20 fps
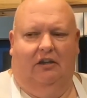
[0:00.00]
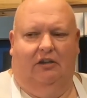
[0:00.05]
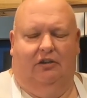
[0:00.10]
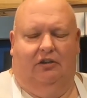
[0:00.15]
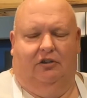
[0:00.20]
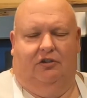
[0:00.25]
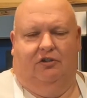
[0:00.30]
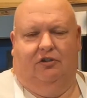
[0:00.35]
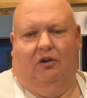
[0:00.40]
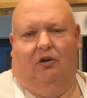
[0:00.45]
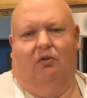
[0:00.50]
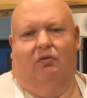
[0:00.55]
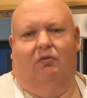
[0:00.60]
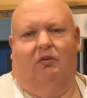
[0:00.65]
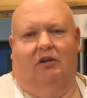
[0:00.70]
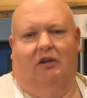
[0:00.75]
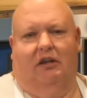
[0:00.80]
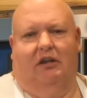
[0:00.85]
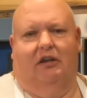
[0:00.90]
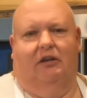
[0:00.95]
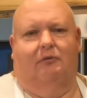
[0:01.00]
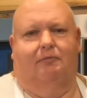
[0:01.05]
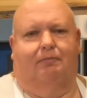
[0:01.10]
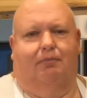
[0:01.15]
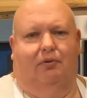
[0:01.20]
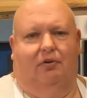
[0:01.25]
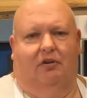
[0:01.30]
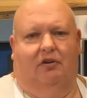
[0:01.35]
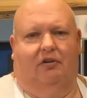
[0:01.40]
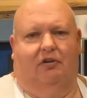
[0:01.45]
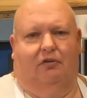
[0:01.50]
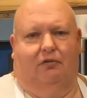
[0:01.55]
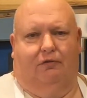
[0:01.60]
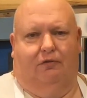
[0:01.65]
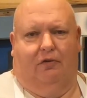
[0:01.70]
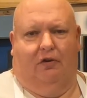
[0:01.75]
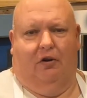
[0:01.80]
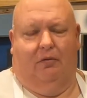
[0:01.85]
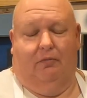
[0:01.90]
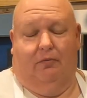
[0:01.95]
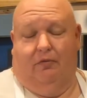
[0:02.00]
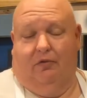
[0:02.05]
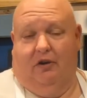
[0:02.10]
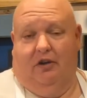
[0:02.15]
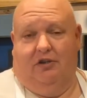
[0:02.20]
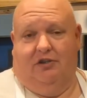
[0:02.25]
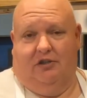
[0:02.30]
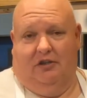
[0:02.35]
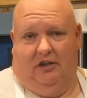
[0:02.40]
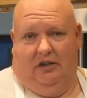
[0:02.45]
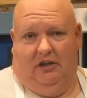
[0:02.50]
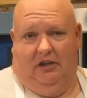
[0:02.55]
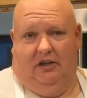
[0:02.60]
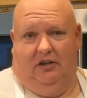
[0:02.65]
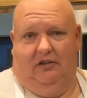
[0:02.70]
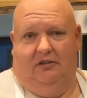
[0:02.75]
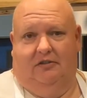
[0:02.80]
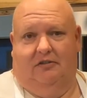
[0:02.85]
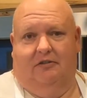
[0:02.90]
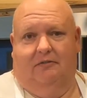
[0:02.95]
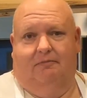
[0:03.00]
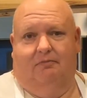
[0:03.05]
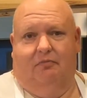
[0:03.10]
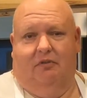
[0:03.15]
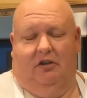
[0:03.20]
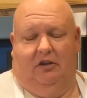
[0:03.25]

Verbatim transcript: You don't need to put your farm fresh eggs